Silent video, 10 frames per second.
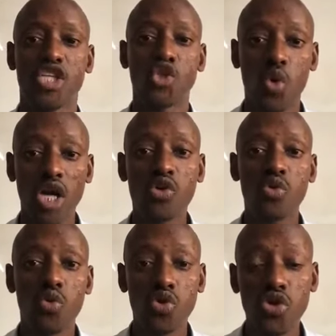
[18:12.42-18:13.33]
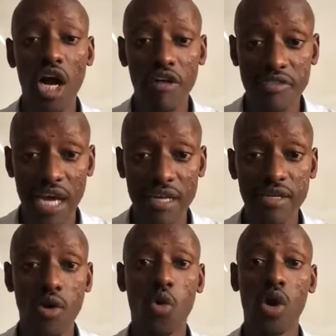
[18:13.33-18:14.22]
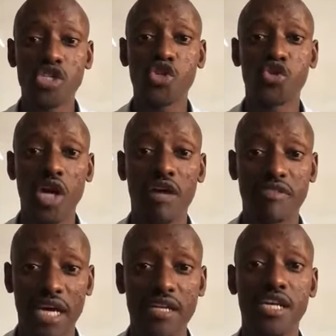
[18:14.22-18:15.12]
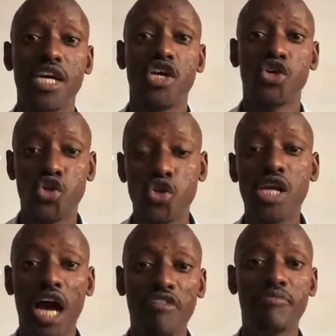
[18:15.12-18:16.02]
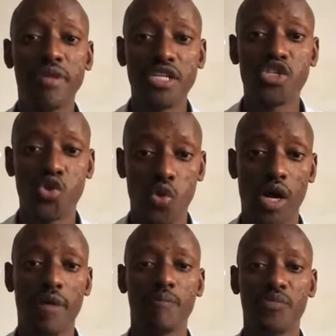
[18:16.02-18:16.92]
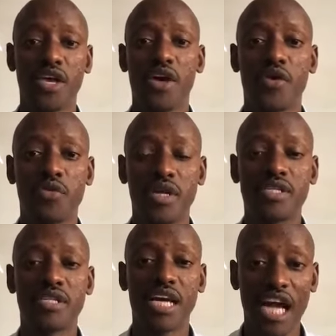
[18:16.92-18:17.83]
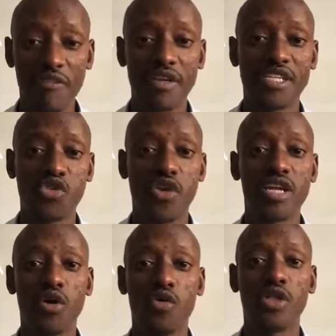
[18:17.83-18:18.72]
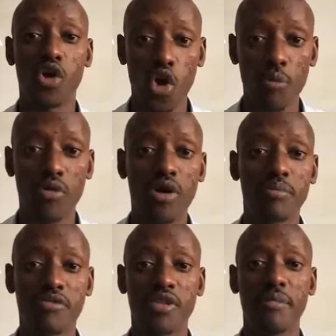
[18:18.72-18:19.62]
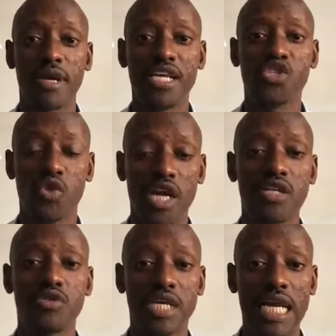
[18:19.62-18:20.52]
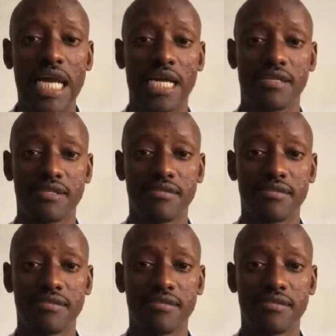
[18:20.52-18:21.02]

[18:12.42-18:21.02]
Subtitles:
So what would you have done? Or what should you have done? You should have made sure that the caveat is already on the logbook before the money is wired to the client.